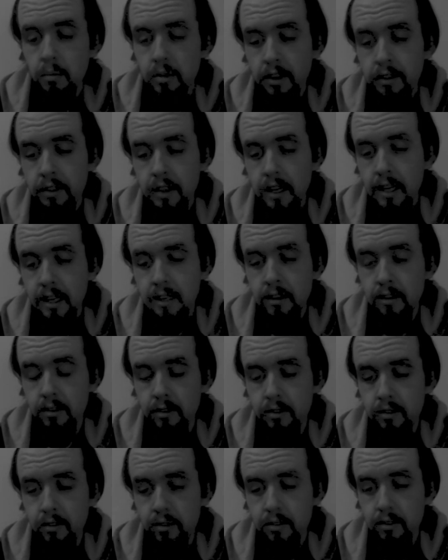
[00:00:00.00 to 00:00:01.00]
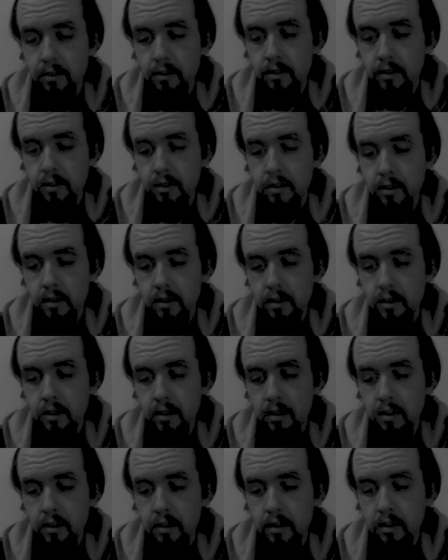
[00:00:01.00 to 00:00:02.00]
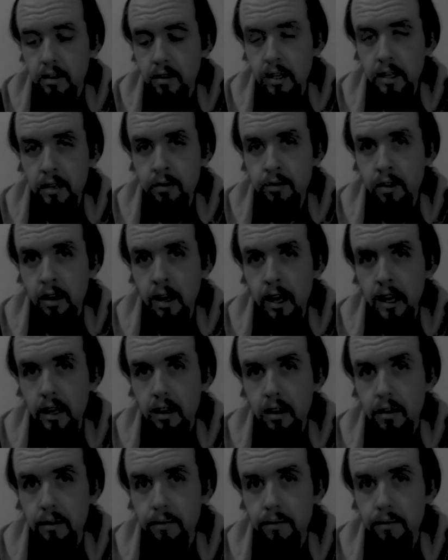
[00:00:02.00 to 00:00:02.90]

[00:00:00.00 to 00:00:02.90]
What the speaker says: But the thing is that you try.